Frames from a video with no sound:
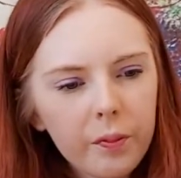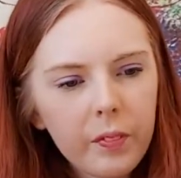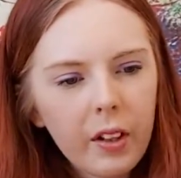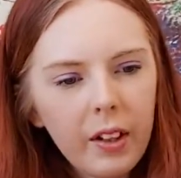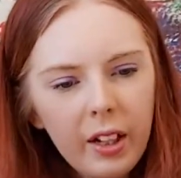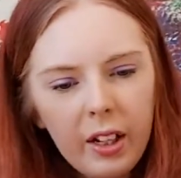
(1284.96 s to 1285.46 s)

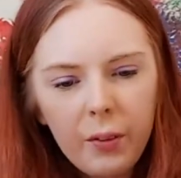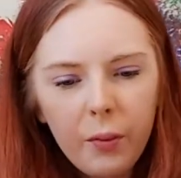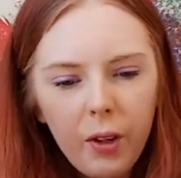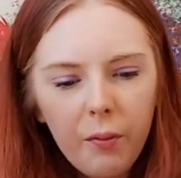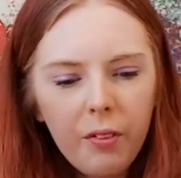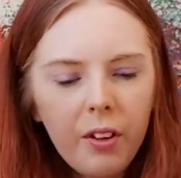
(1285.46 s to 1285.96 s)
Now what
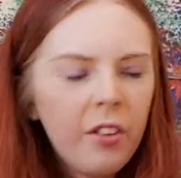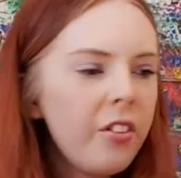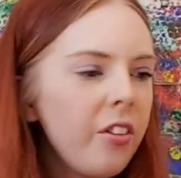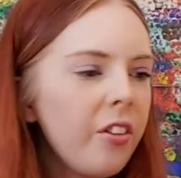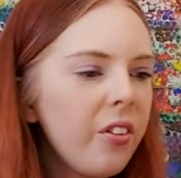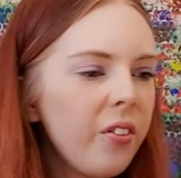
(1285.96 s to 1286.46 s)
I'm going to
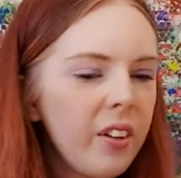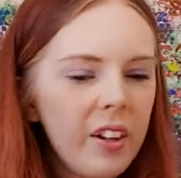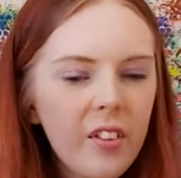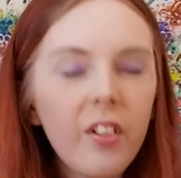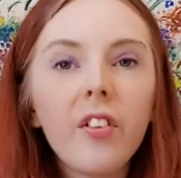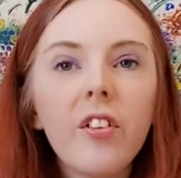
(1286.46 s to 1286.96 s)
do is
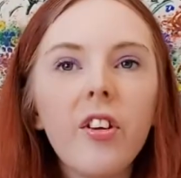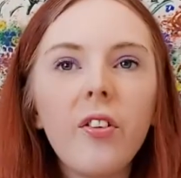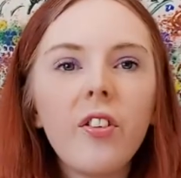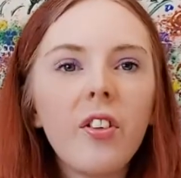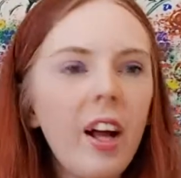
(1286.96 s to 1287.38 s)
also just